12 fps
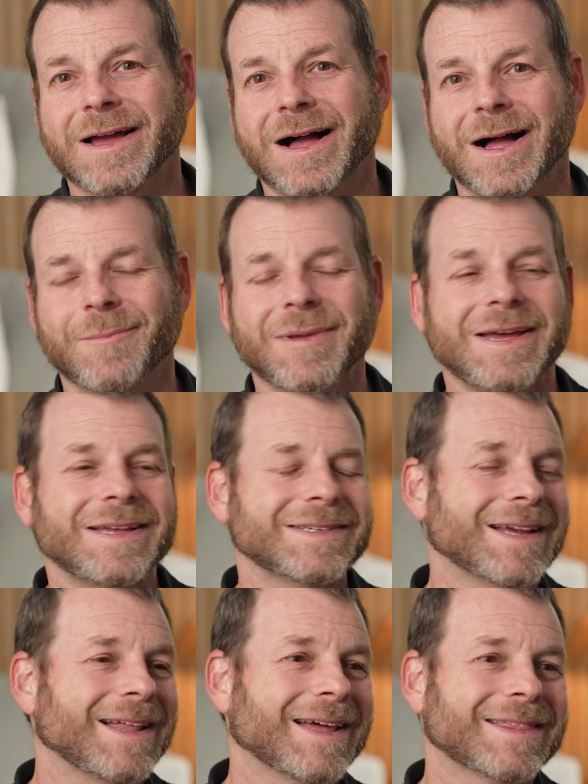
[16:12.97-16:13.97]

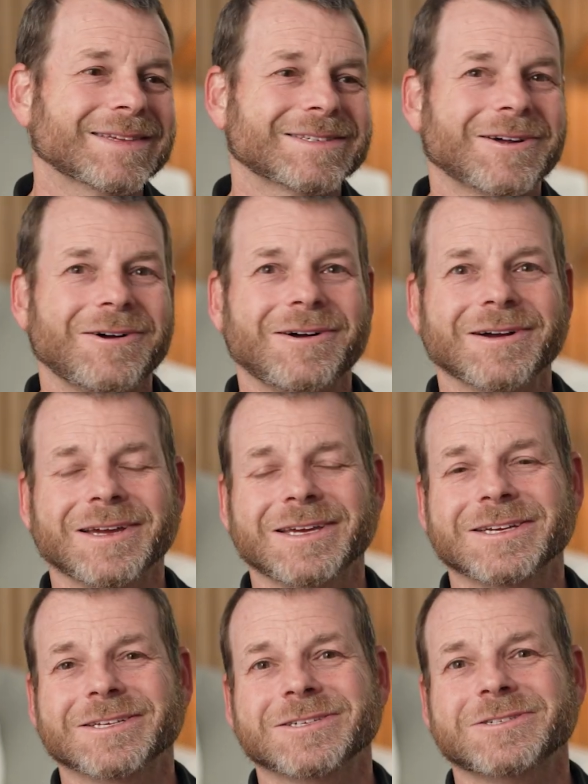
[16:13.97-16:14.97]
It's not like the song
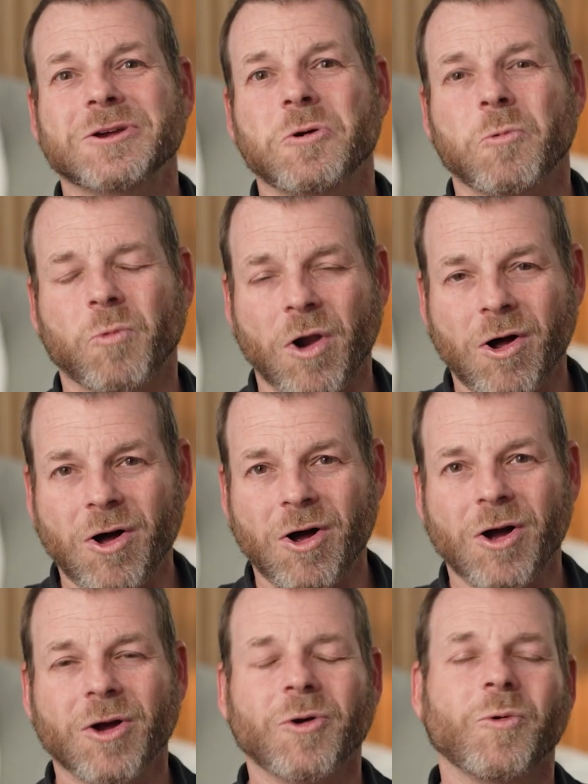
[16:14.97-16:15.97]
is
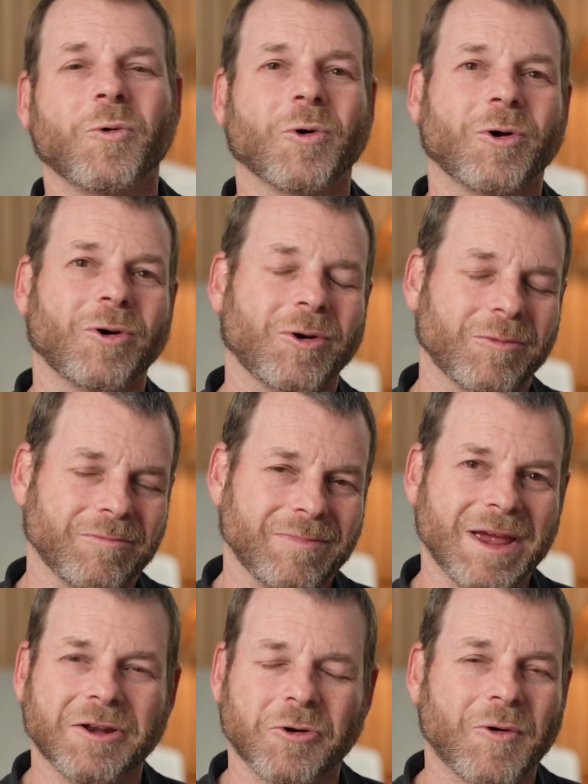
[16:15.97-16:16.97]
wrong or
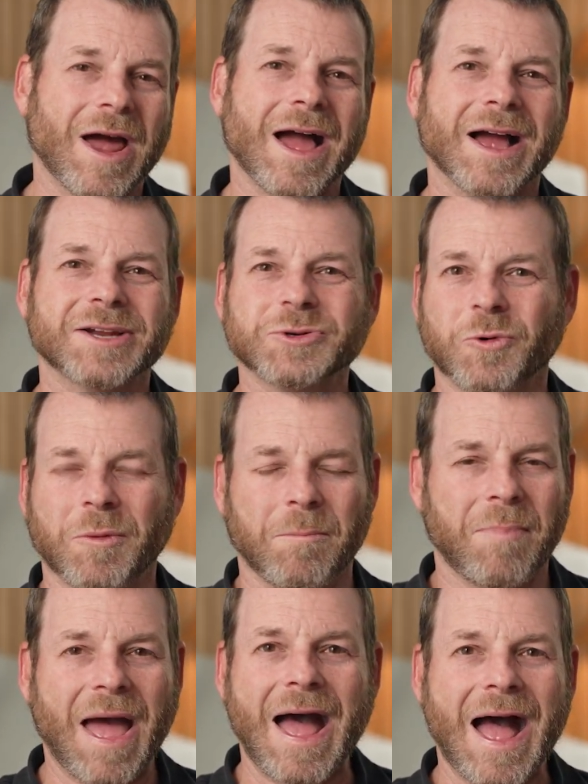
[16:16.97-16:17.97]
incorrect or
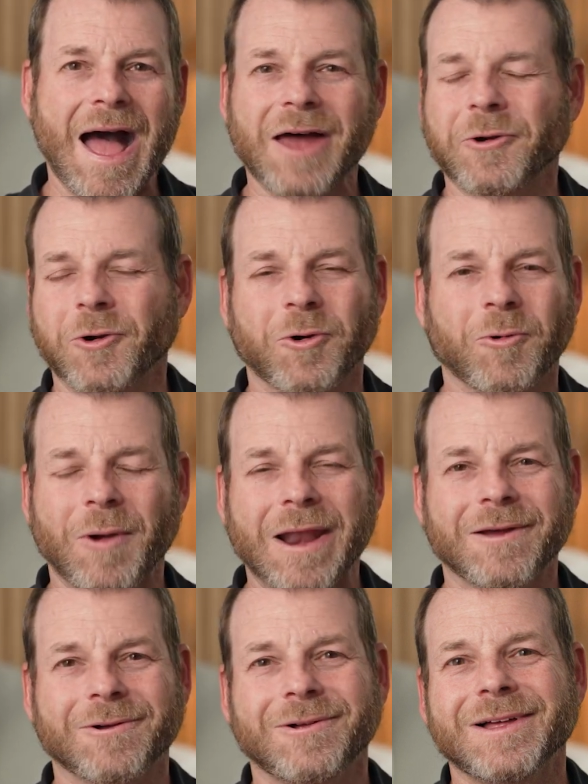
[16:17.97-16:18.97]
bad or
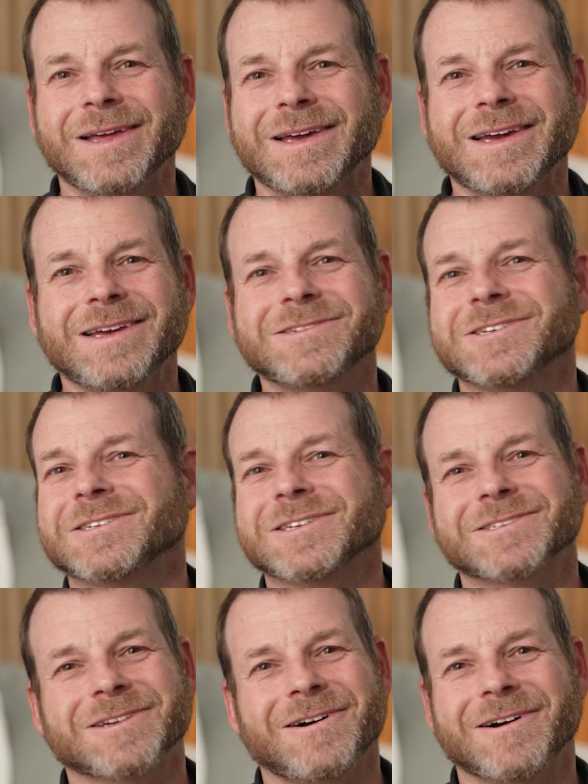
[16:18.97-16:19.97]
heretical. It's just a
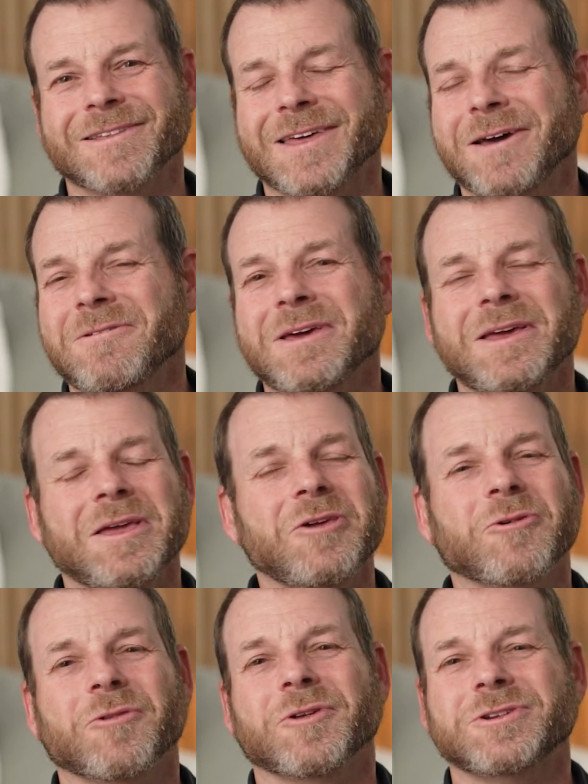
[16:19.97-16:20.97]
song that
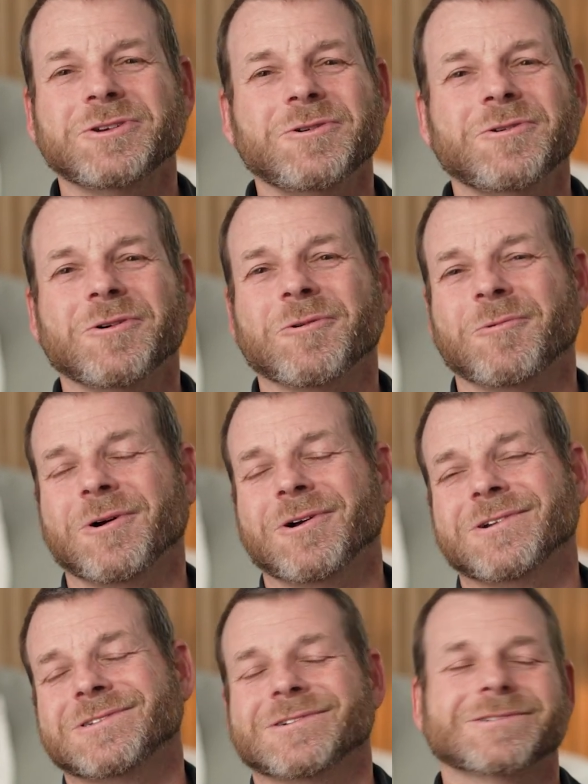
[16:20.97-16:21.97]
either the tune or the
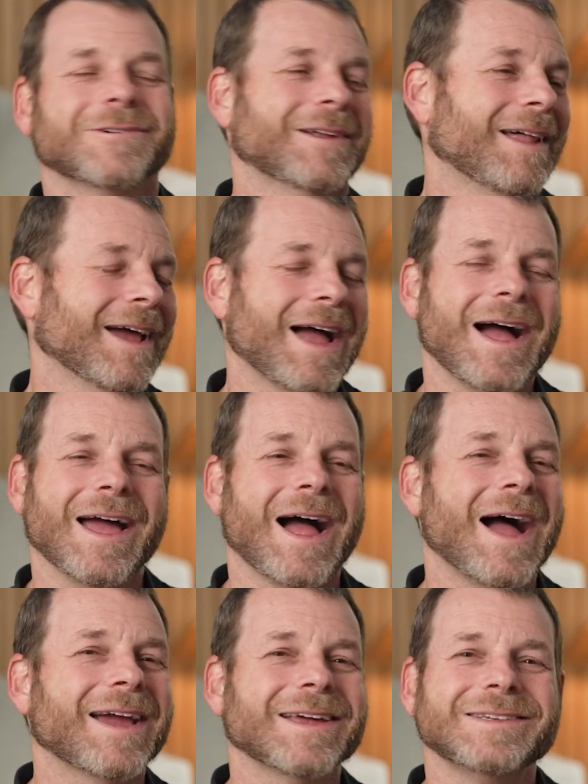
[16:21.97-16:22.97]
words, you're sort of like,
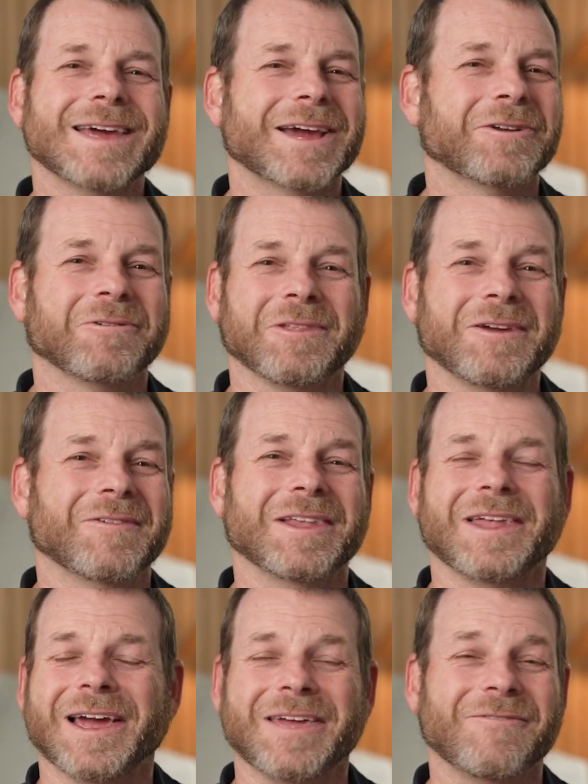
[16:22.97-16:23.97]
I could take it or leave
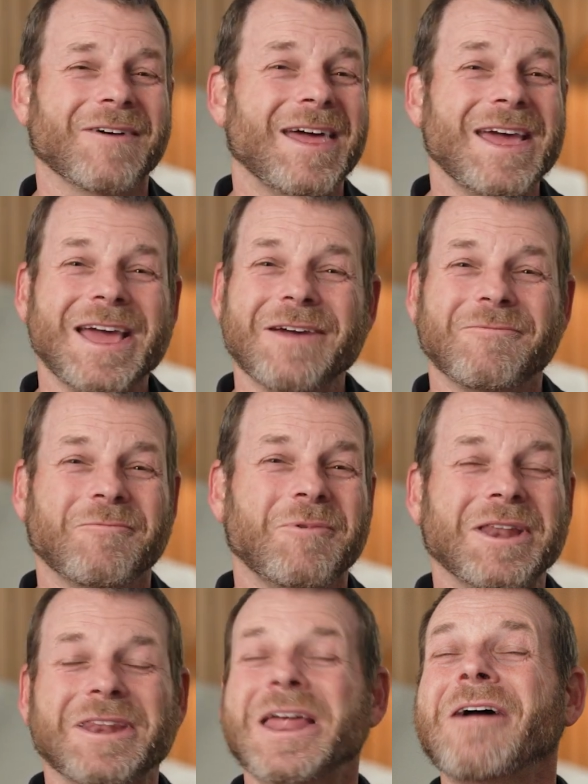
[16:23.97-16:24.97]
it. Like if
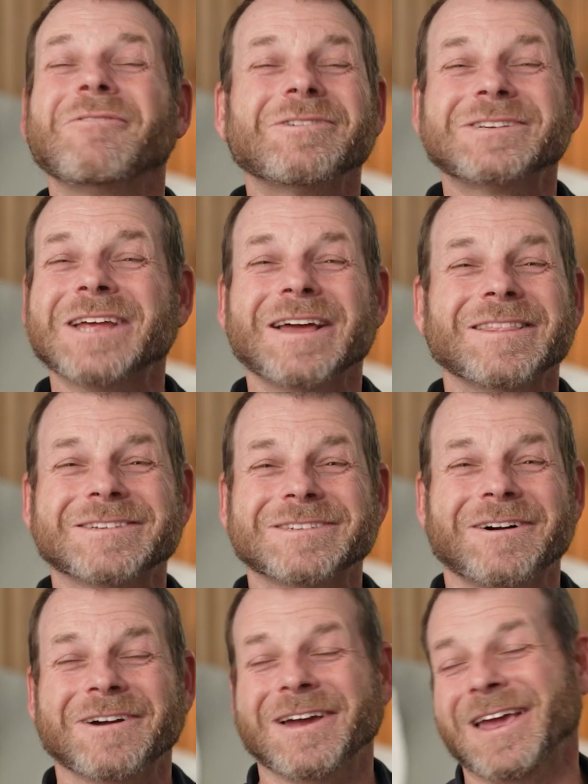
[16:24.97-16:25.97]
we never sang this
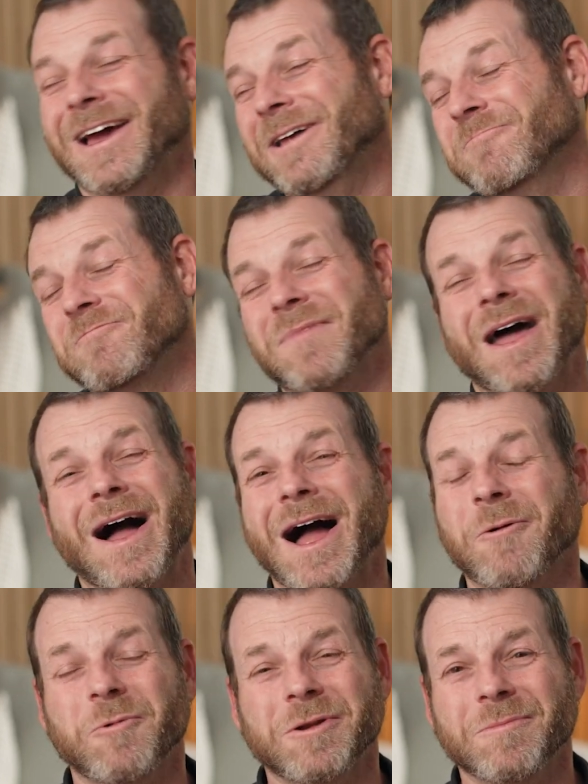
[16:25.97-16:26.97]
song again,
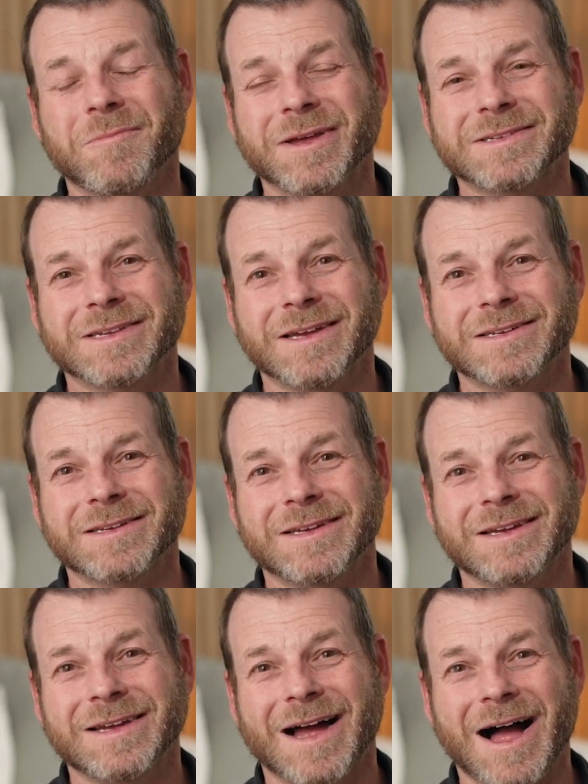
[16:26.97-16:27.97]
I wouldn't miss it.
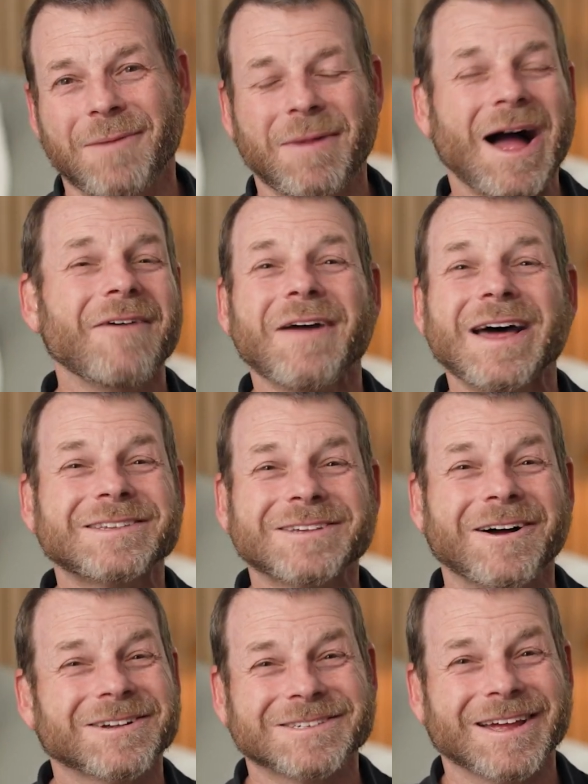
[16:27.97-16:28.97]
I've had
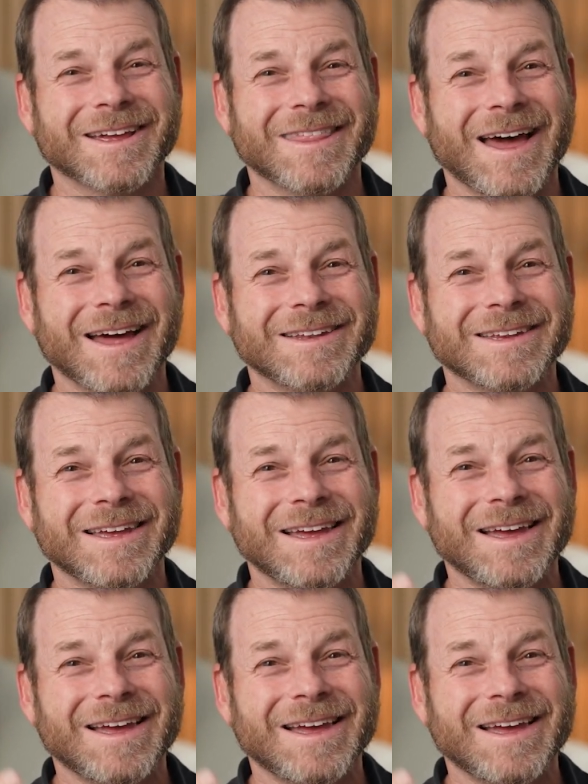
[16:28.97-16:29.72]
songs like that.